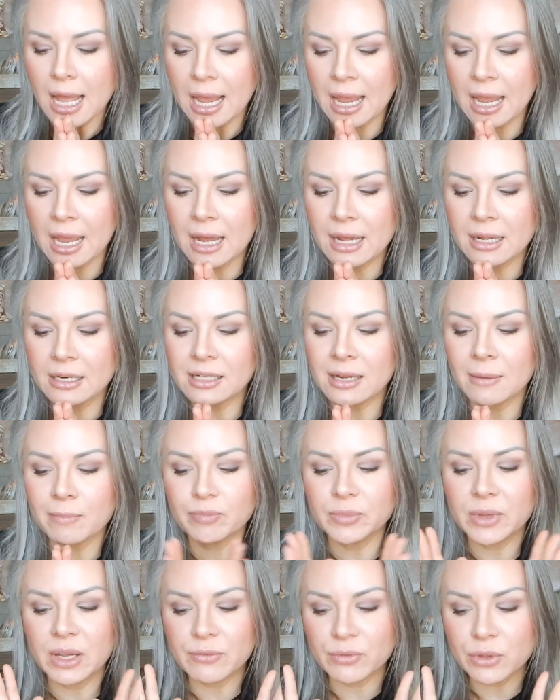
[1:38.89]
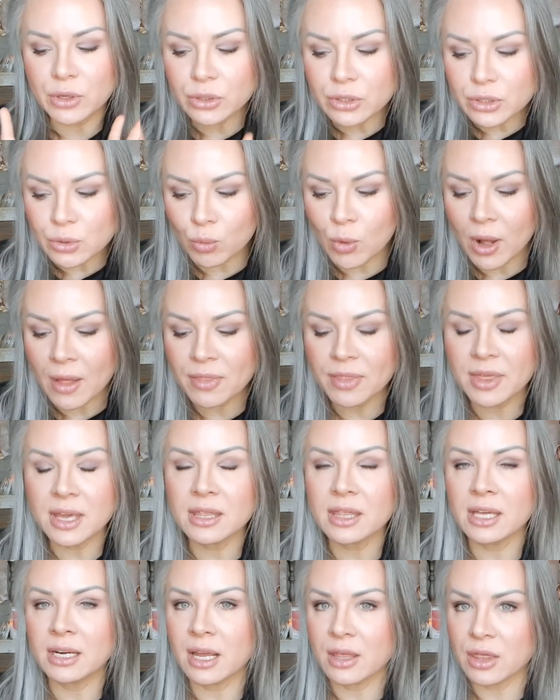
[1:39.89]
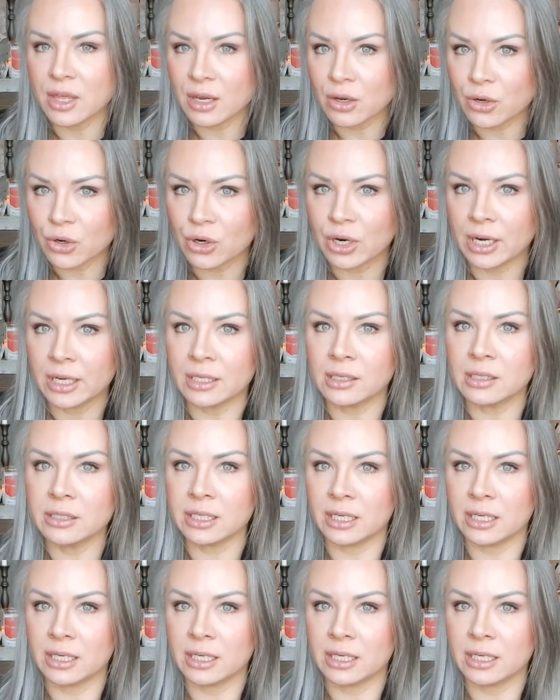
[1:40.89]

And if there's one thing that I think Kringle